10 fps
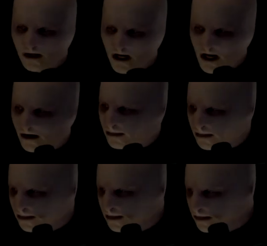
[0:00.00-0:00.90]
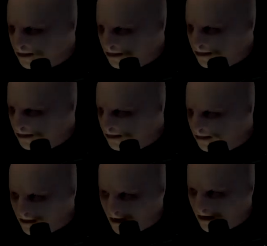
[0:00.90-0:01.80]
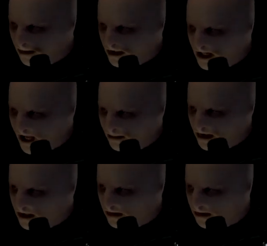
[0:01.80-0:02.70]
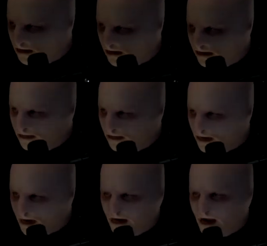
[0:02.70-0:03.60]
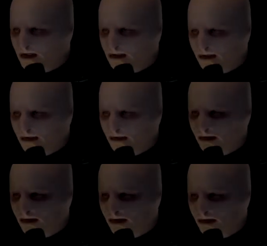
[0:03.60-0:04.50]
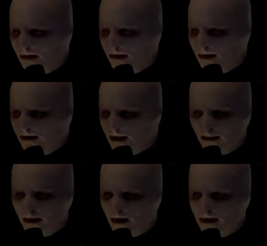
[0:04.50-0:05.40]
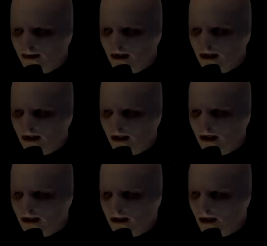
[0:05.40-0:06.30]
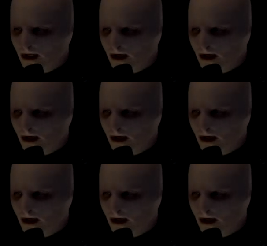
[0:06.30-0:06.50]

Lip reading: Now, what did that mean? Oh, yes. That I'm going to beat the case.